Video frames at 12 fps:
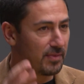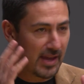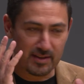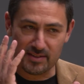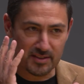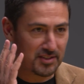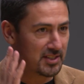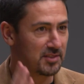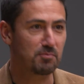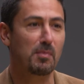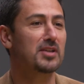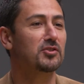It's
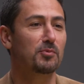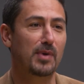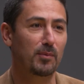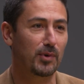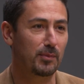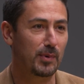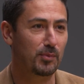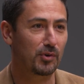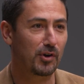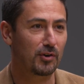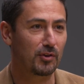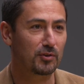just muscle memory.
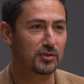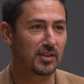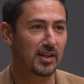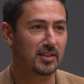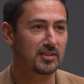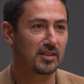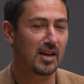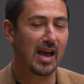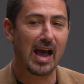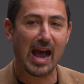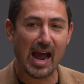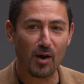People go to those things.
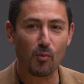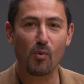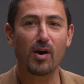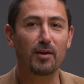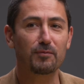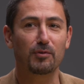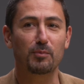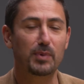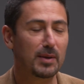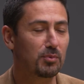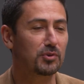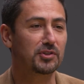I want for
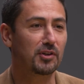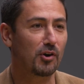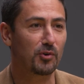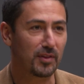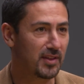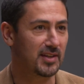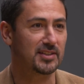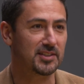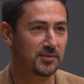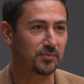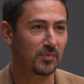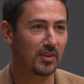people to go to
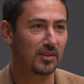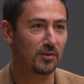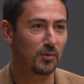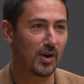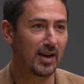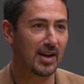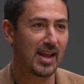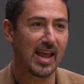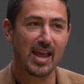this, right?